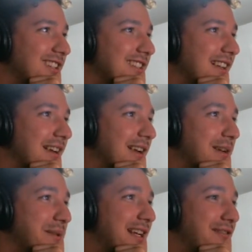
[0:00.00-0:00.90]
I gotta
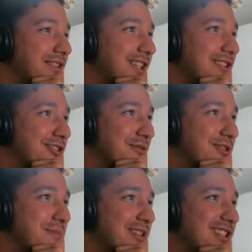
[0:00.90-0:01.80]
be careful not to show too
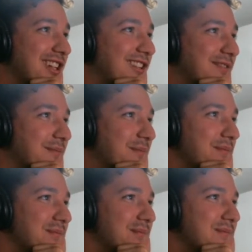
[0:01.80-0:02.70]
much here
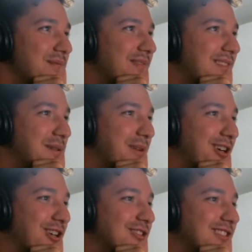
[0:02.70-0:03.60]
to Marco.